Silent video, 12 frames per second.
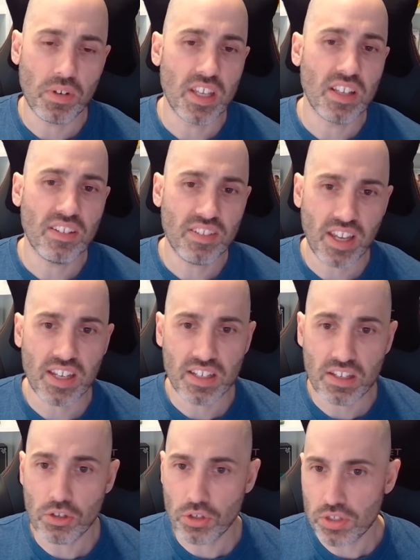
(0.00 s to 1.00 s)
insanely
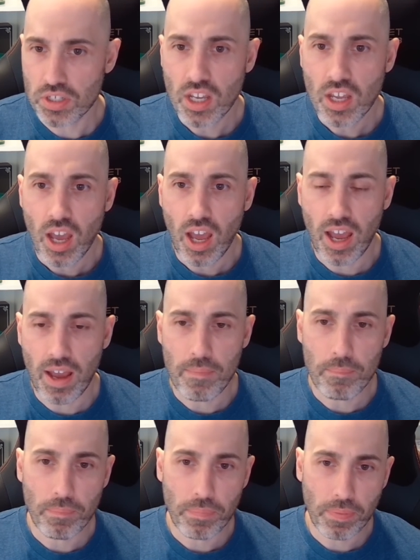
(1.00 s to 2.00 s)
good, and